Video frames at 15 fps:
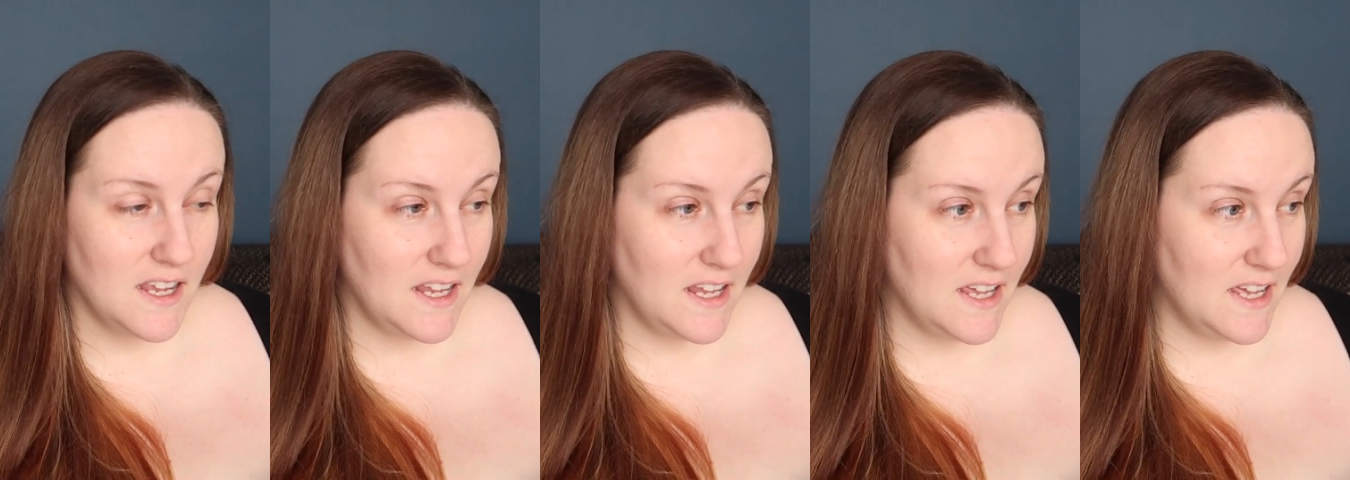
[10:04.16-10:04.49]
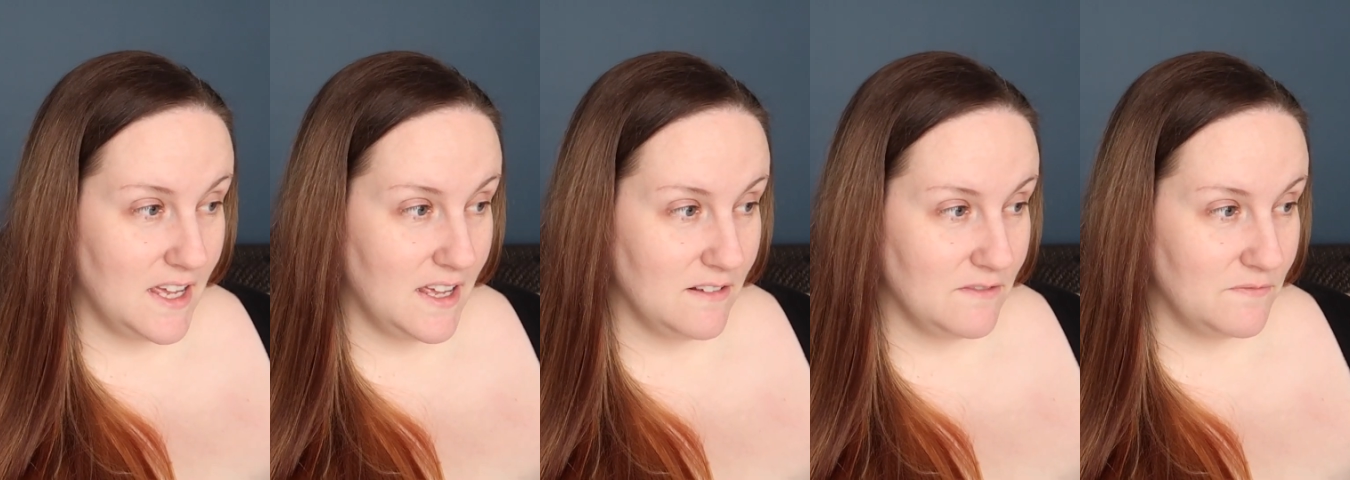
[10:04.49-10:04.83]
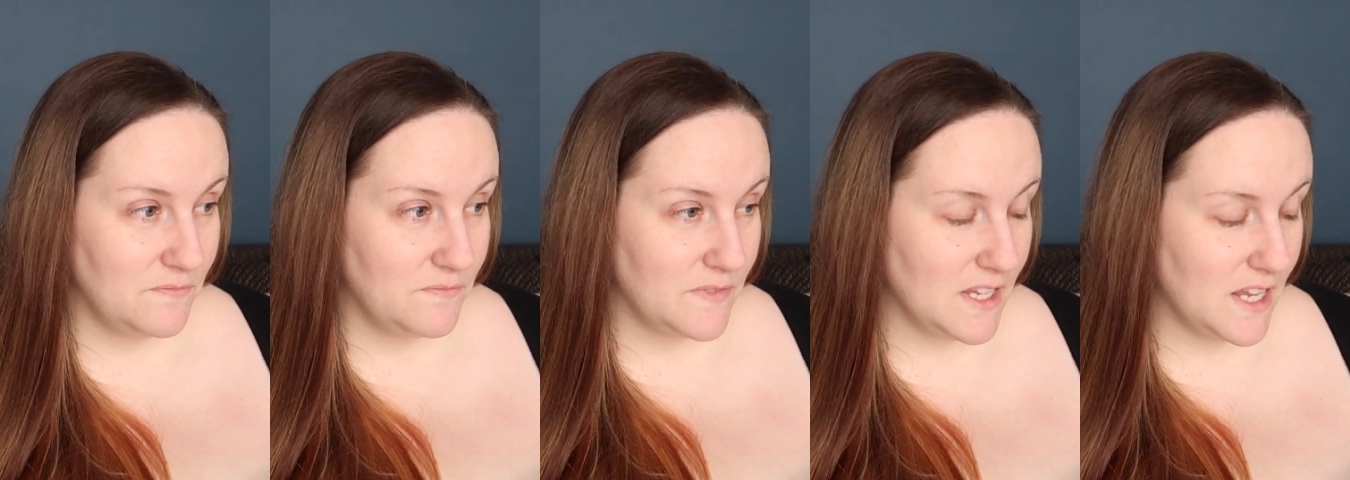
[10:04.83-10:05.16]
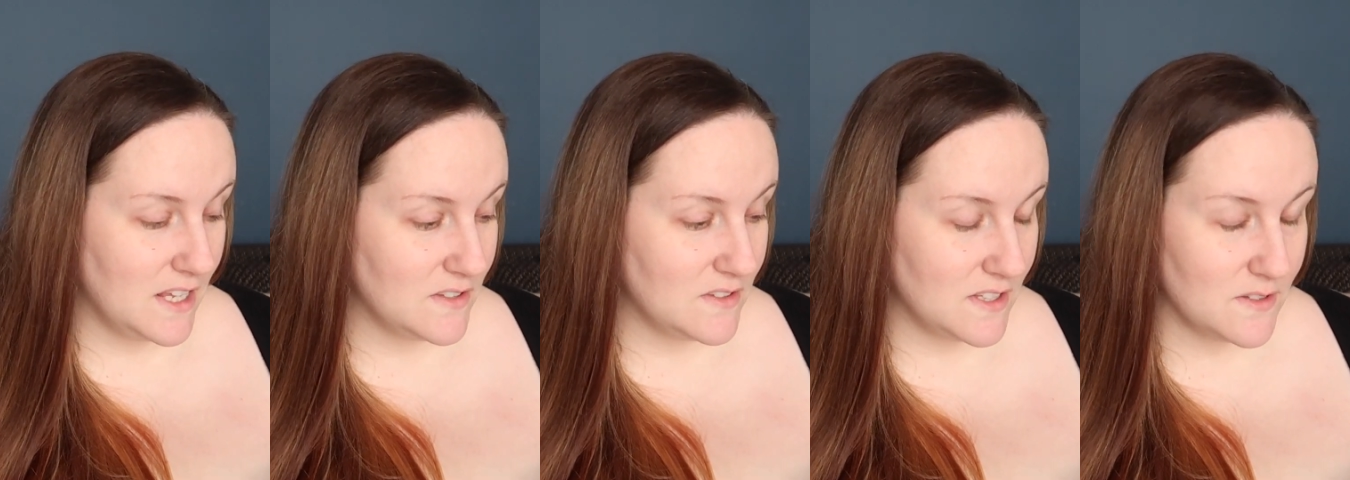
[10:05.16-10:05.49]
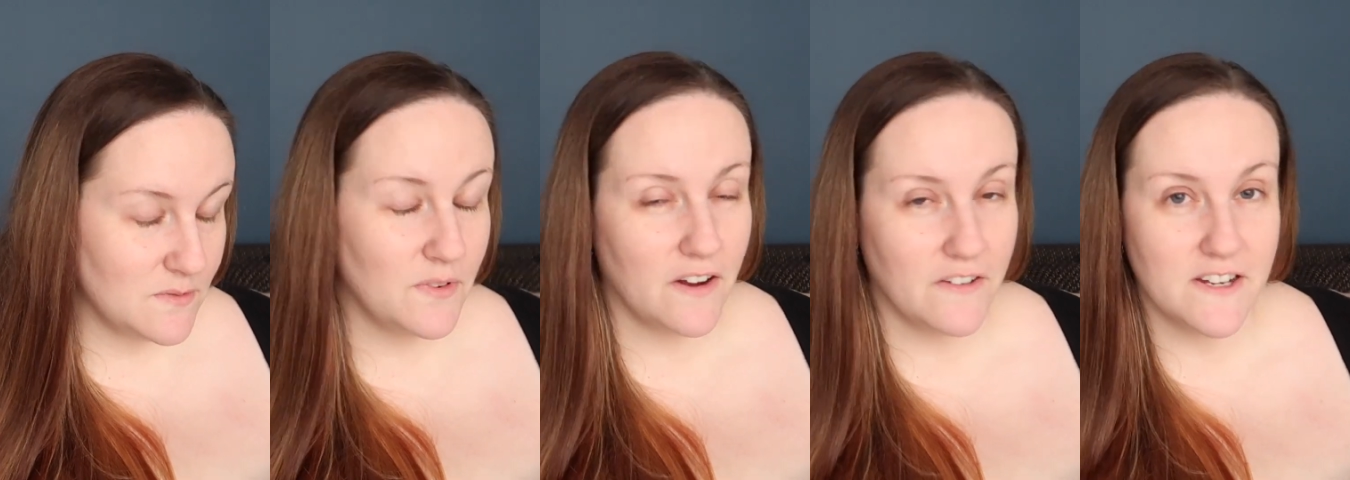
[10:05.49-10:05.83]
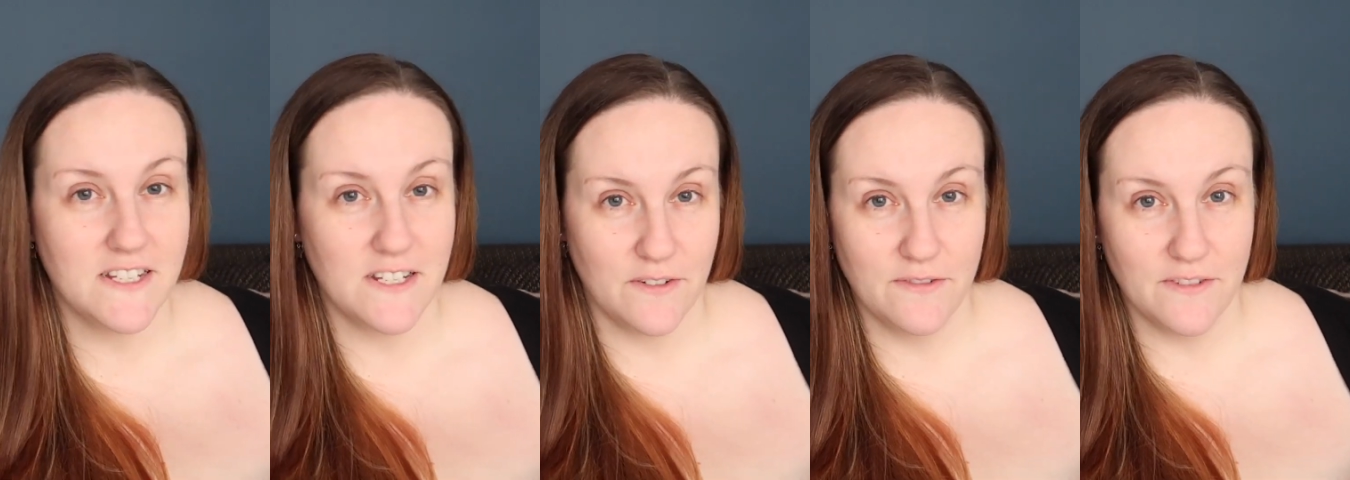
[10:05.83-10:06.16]
Yeah, it's
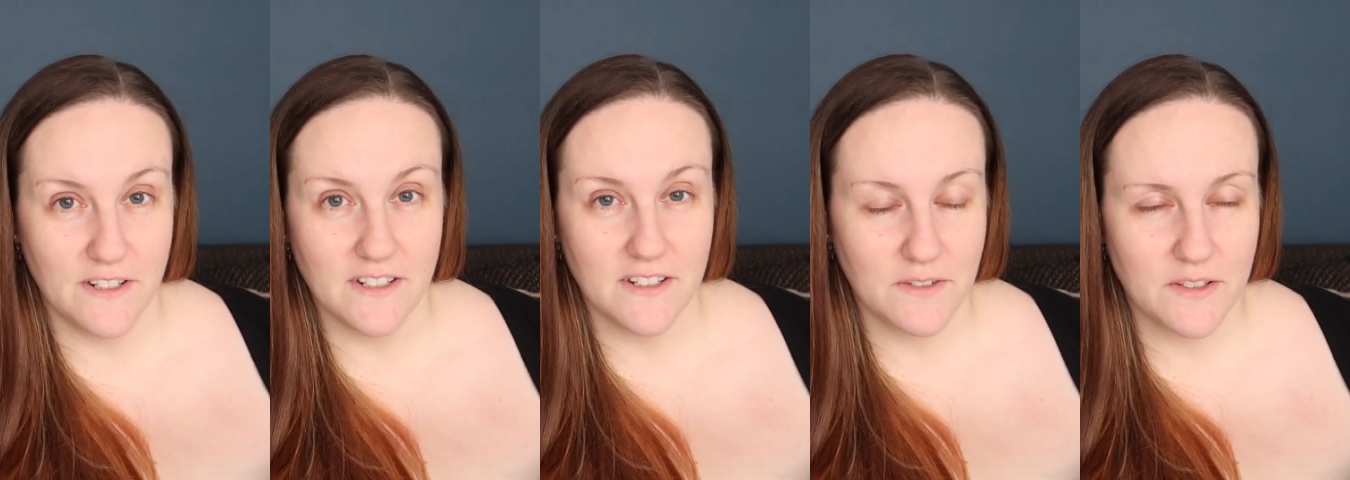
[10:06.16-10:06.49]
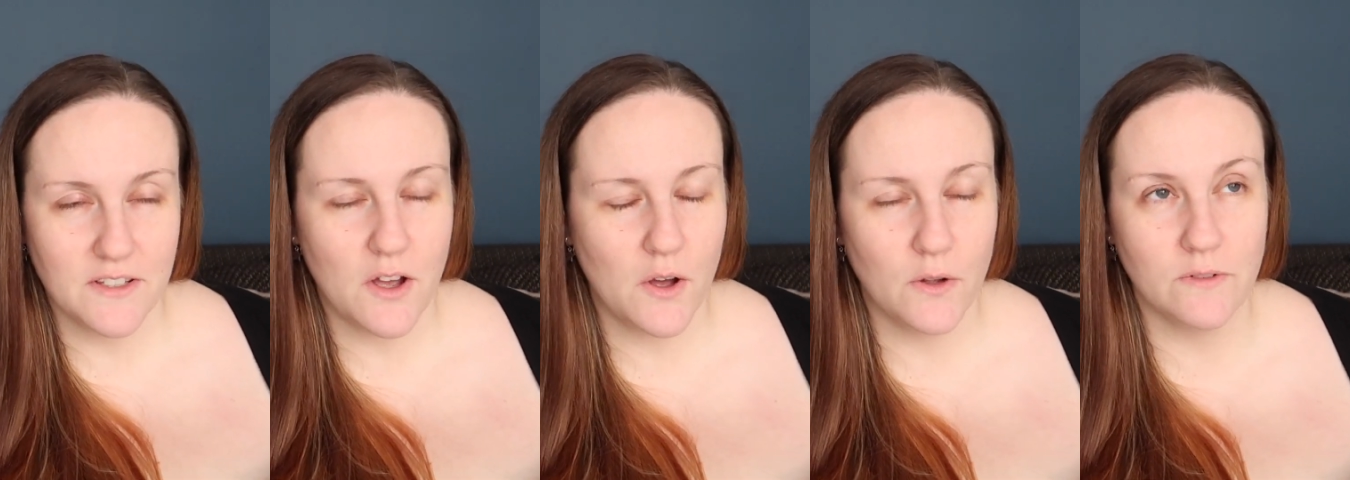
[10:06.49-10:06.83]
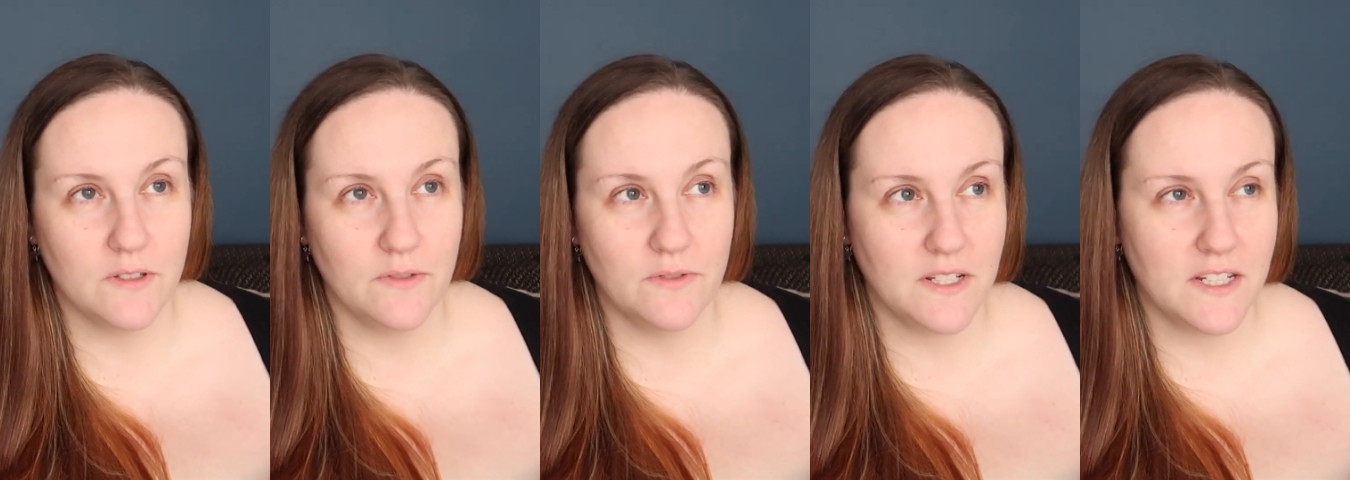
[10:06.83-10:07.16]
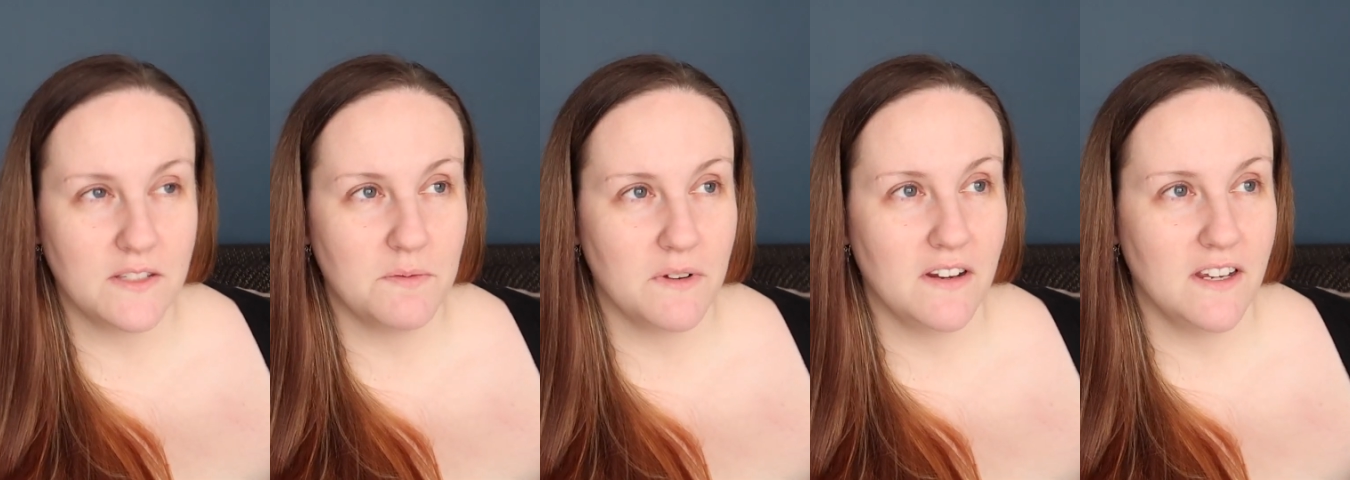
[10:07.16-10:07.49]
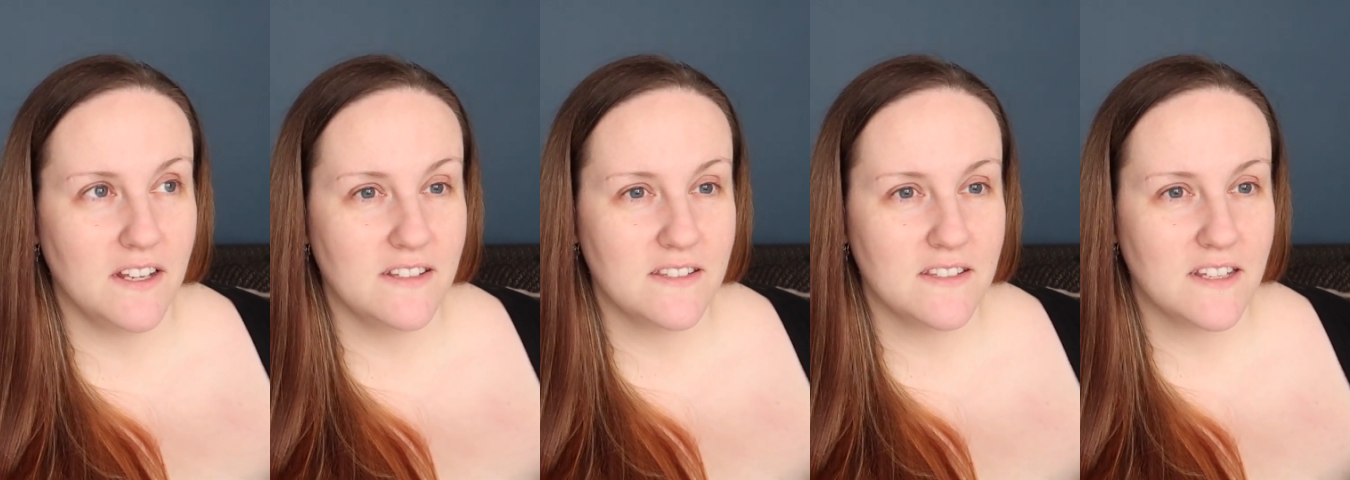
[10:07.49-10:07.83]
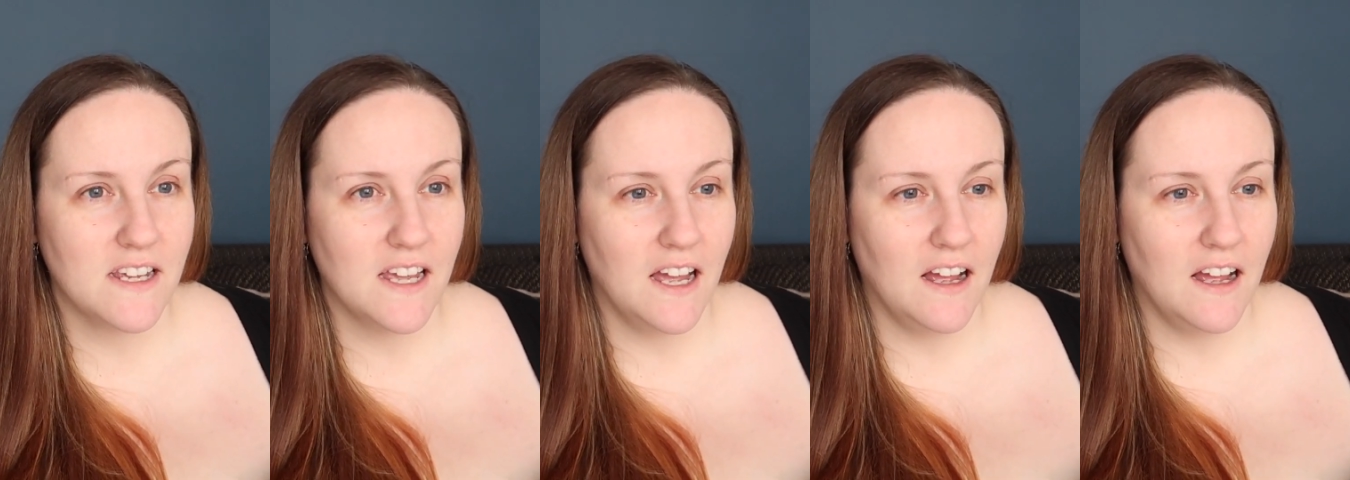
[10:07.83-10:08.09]
very different. It's a whole different experience.